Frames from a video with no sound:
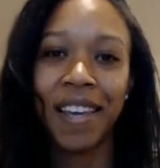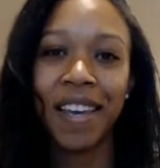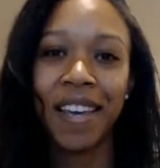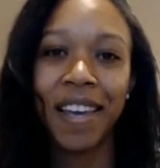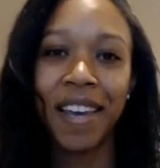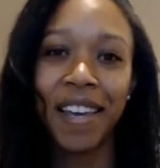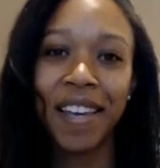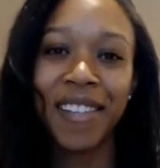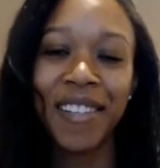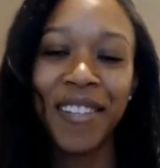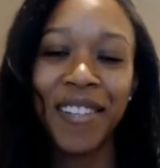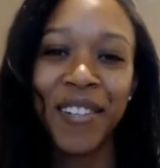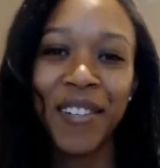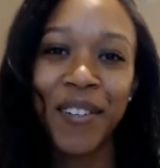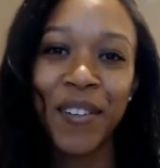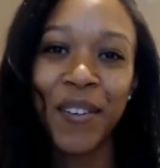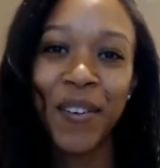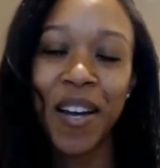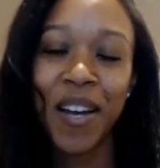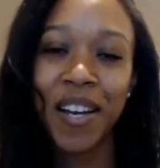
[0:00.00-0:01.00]

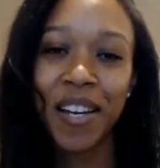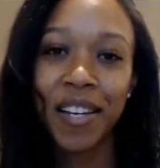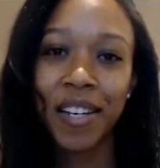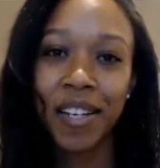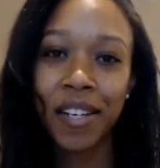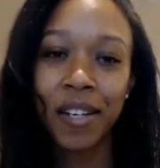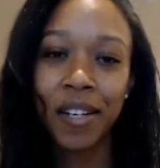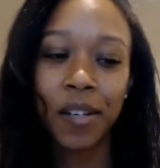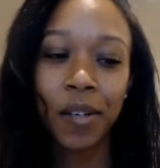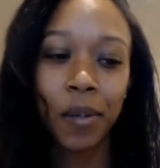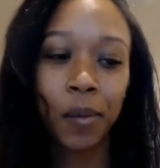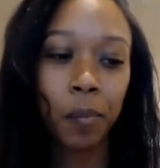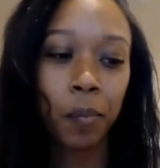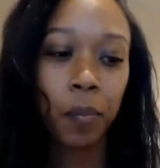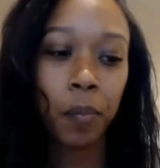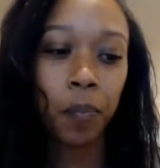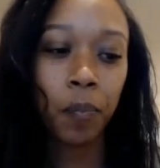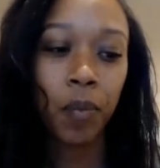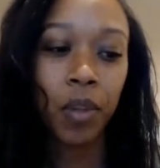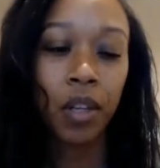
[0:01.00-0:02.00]
Hello, I am
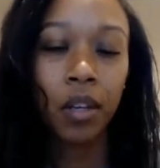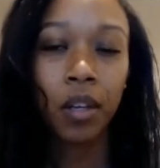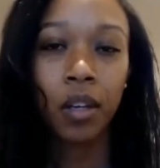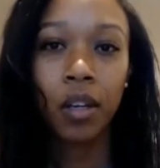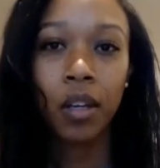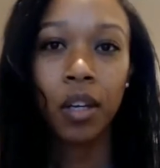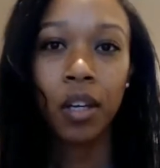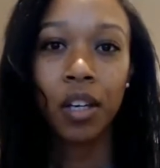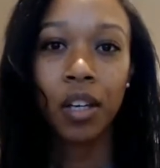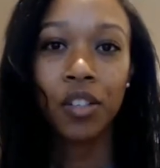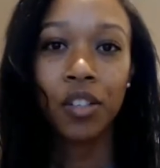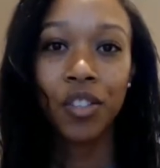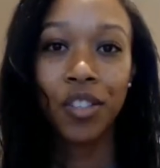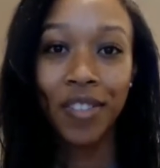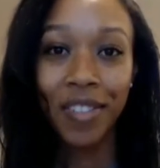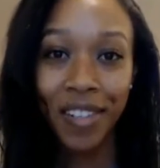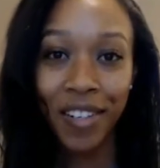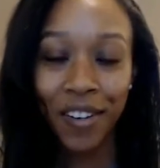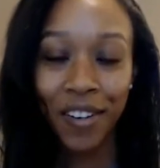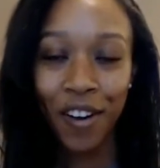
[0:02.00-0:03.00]
just
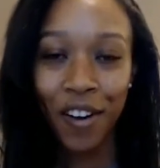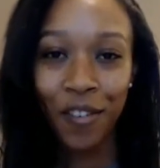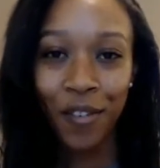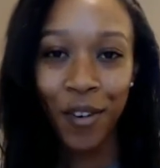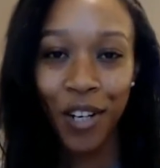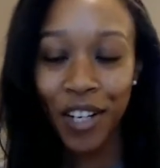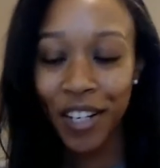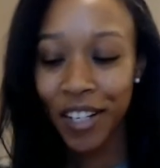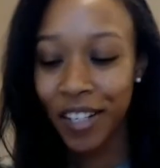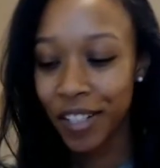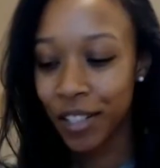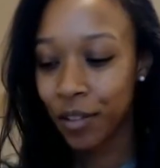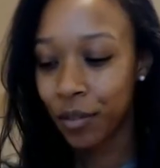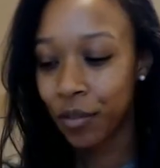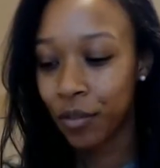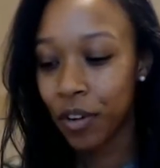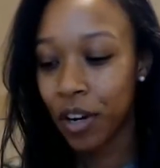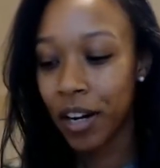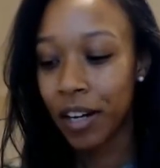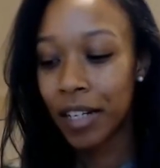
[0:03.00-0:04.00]
getting off work. It's
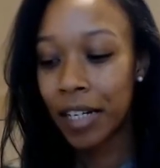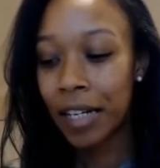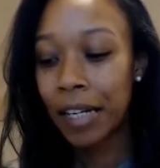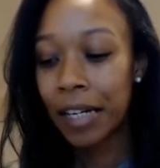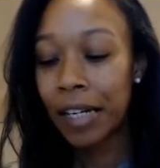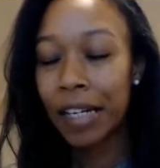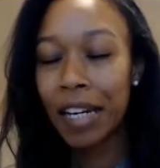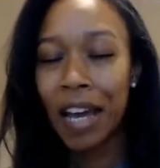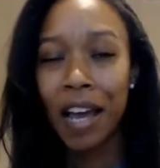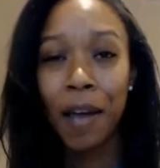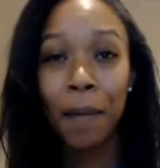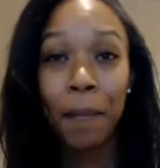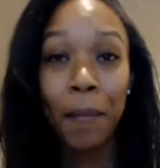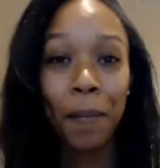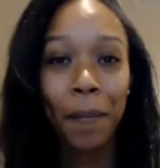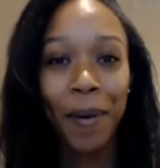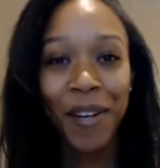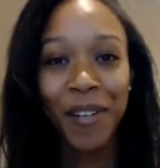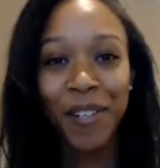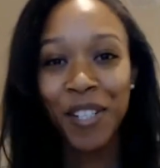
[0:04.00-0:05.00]
Friday and I'm
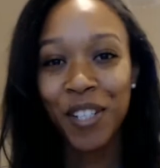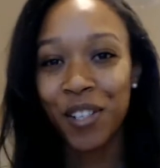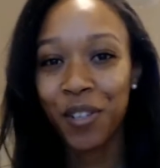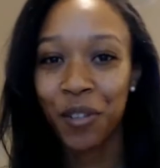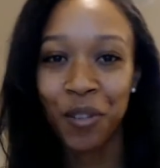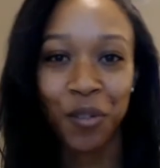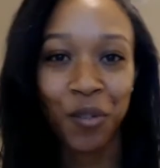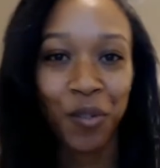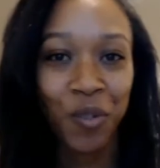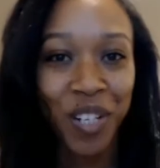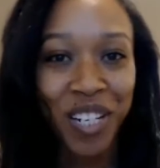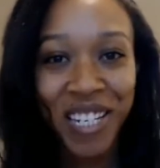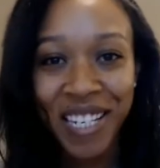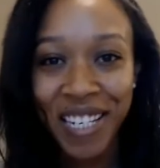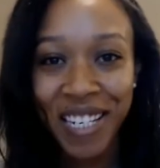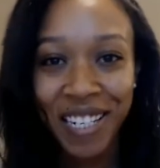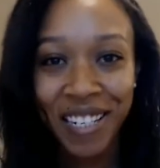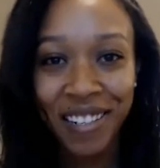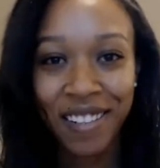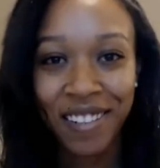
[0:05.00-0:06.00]
about to
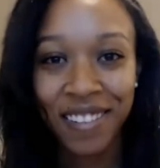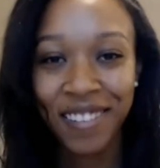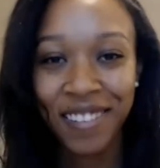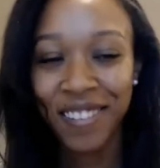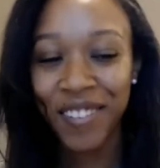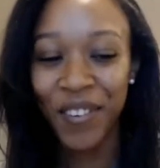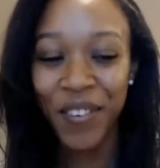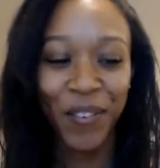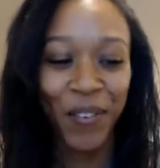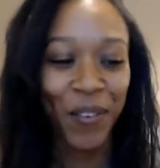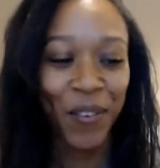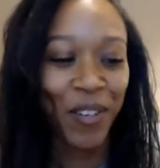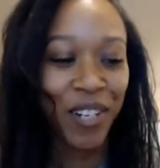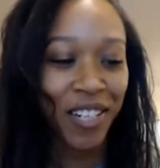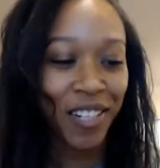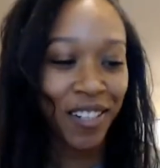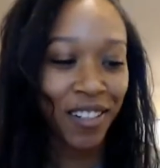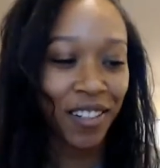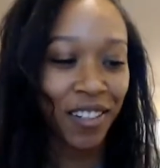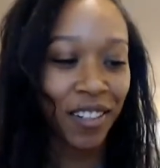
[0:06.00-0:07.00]
read. What a
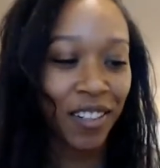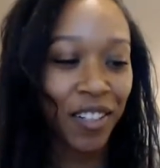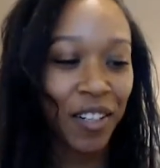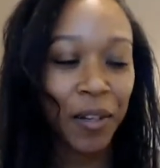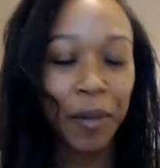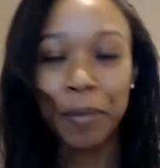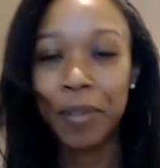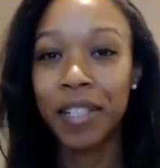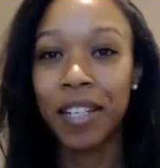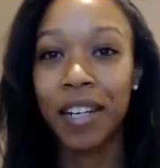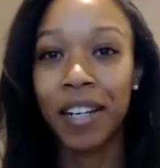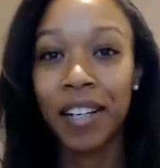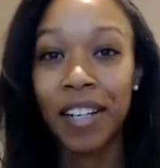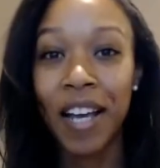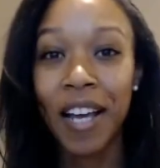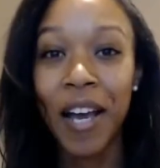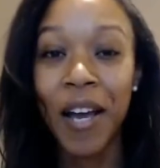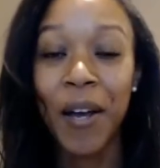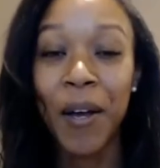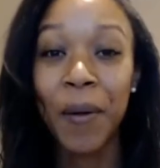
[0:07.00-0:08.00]
nerd. I'm just kidding.
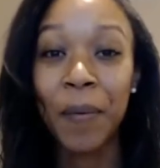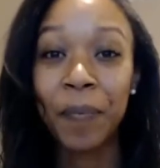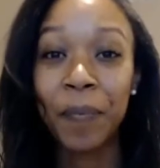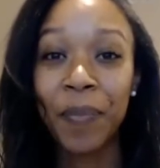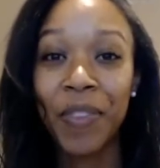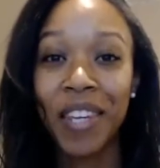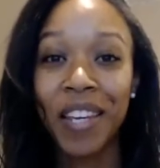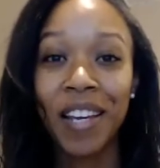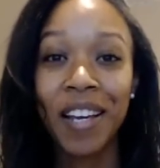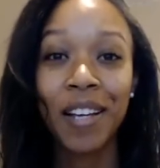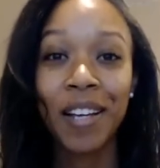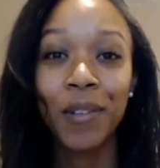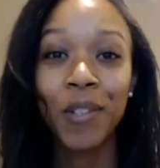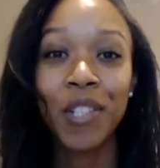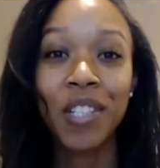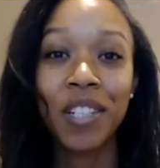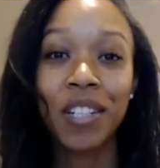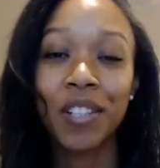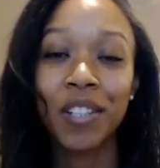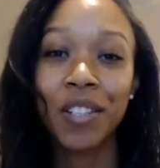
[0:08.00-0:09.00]
I'm just
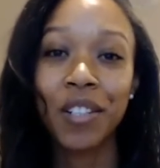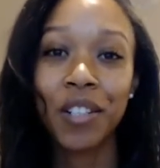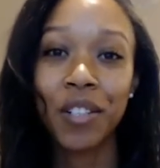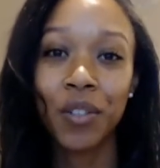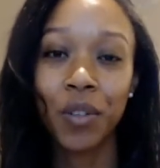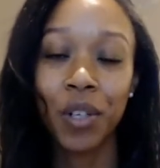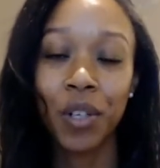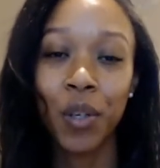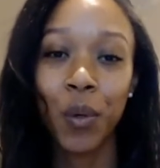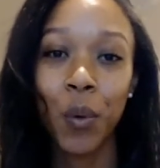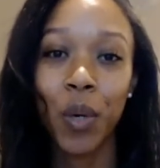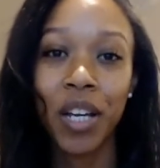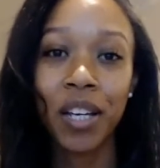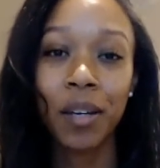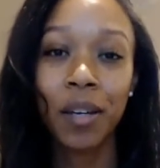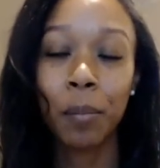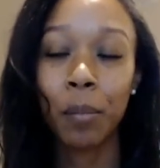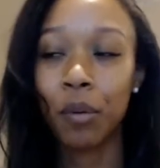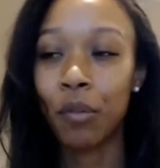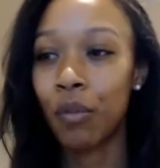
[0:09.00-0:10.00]
going to do this really quick
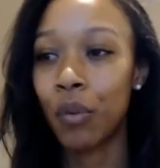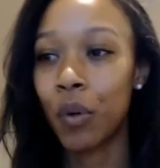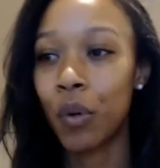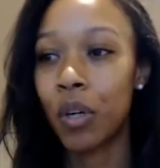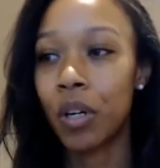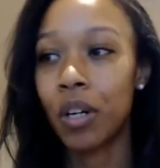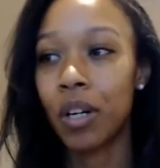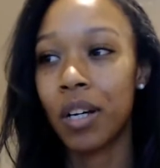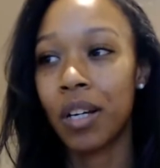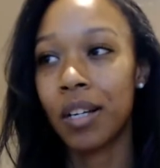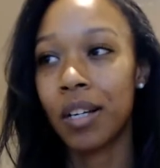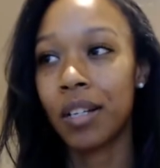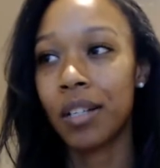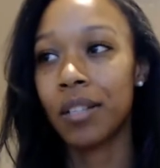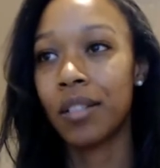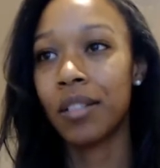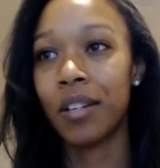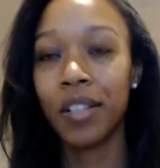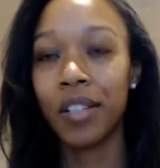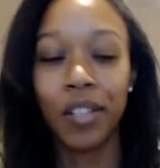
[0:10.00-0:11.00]
before I
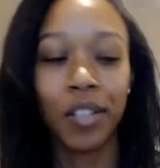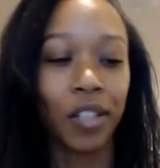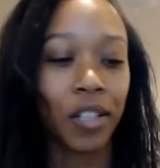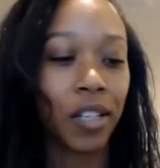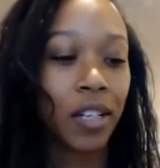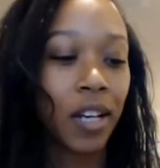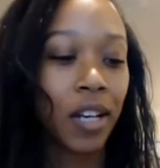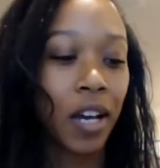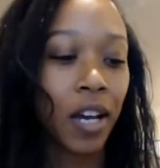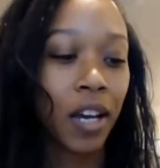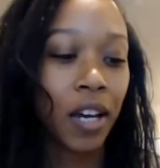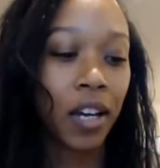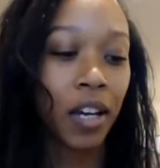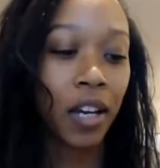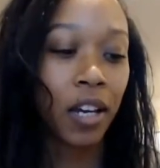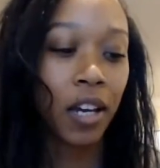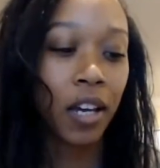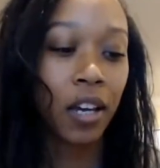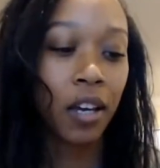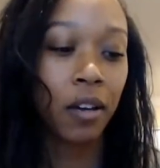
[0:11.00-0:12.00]
start cooking. I
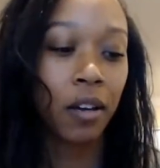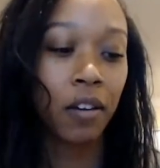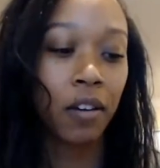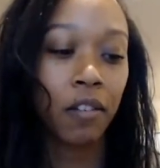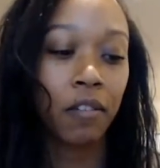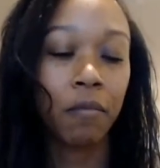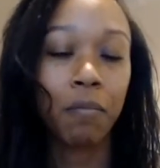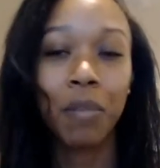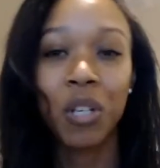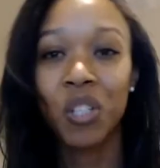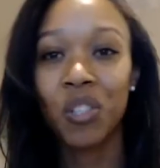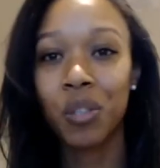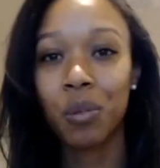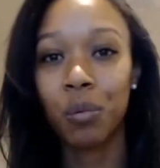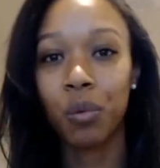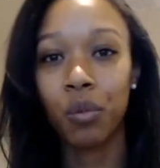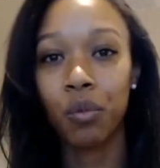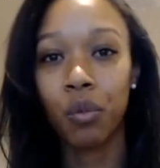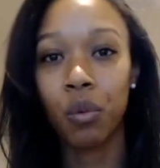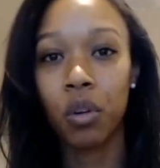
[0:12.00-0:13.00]
have mentioned
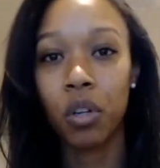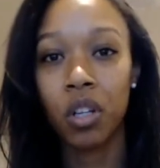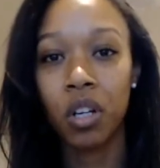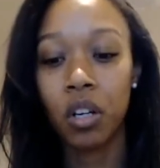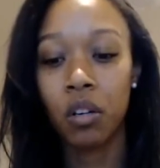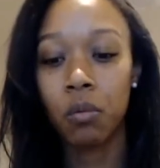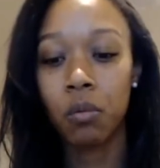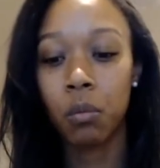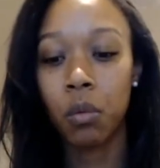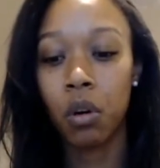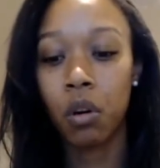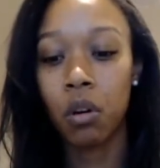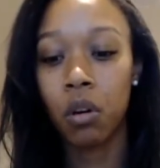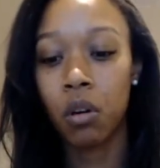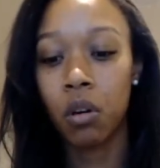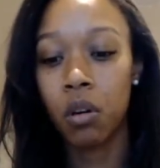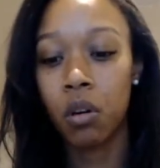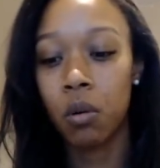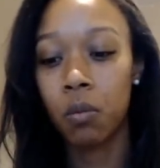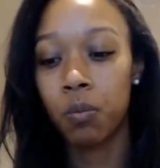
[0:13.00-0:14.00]
before that
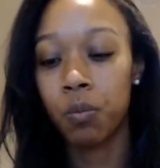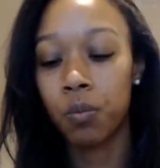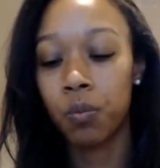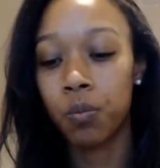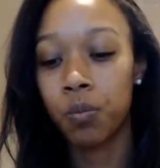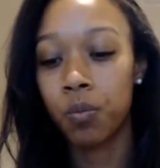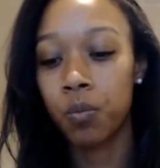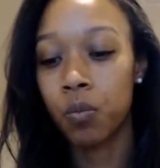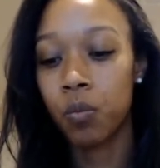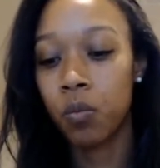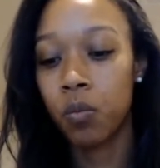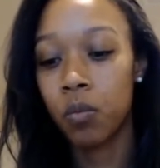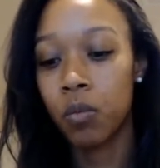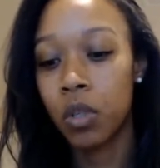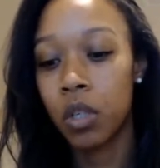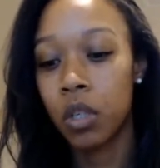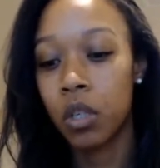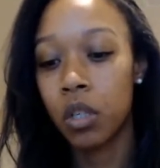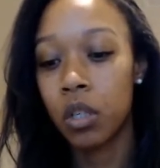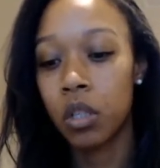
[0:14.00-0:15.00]
I'm
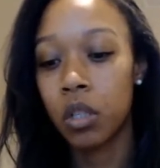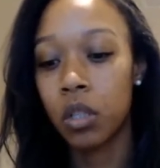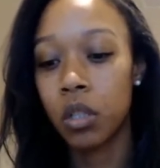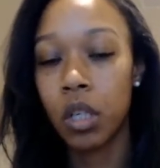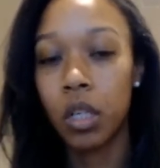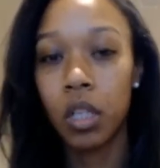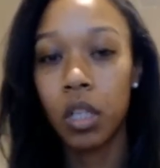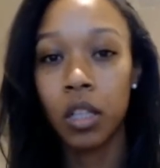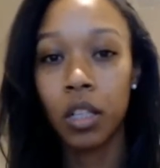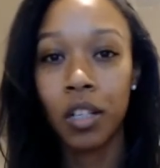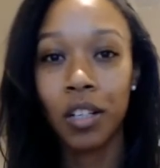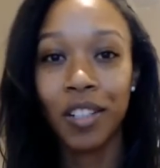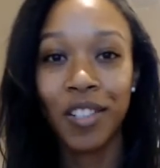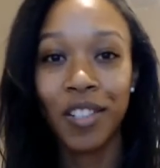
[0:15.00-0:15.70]
studying the